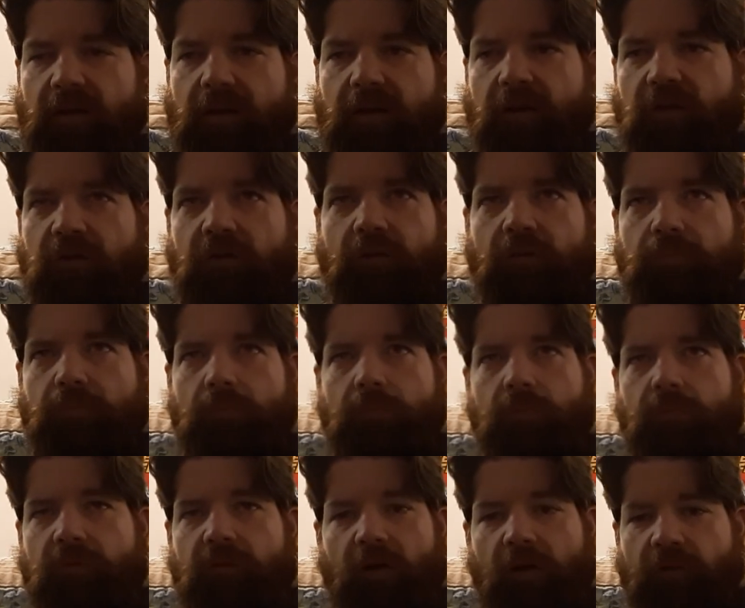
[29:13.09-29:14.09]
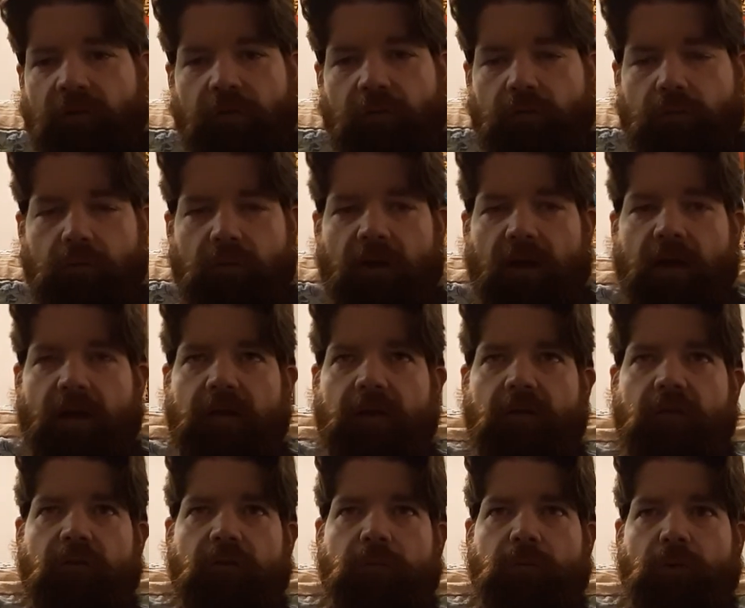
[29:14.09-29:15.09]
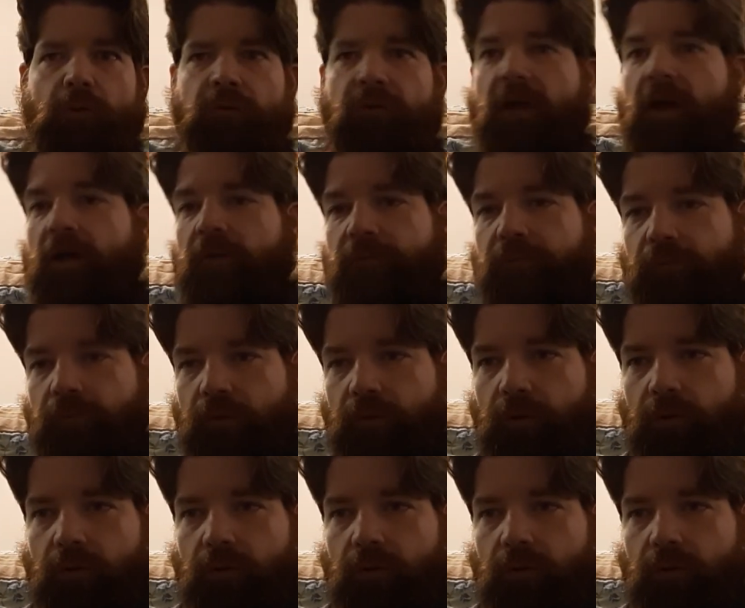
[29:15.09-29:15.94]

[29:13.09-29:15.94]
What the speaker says: He just doesn't do that. He just goes after her.